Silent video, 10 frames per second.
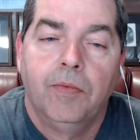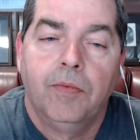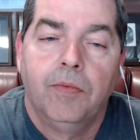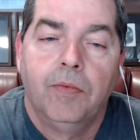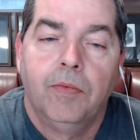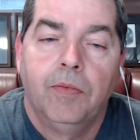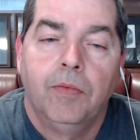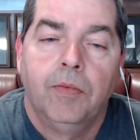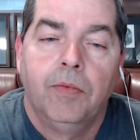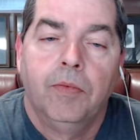
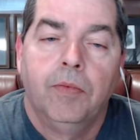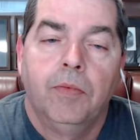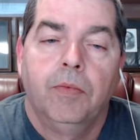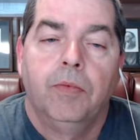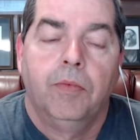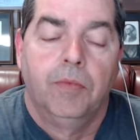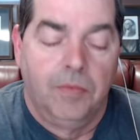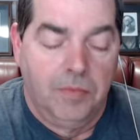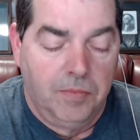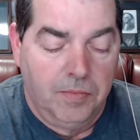
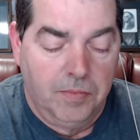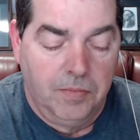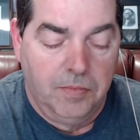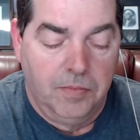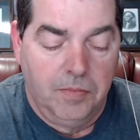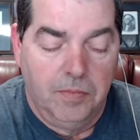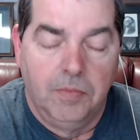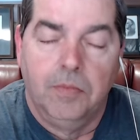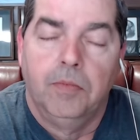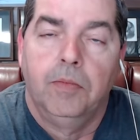
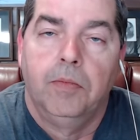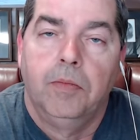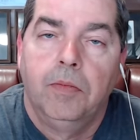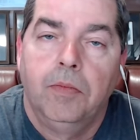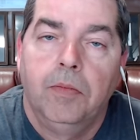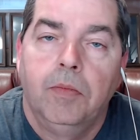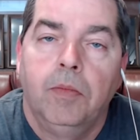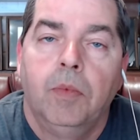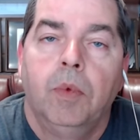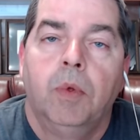
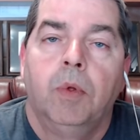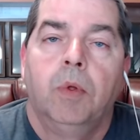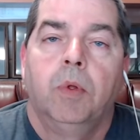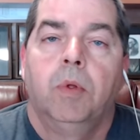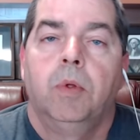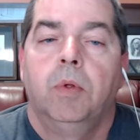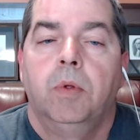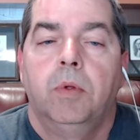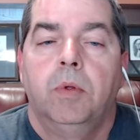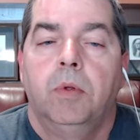No words are spoken by the person on screen.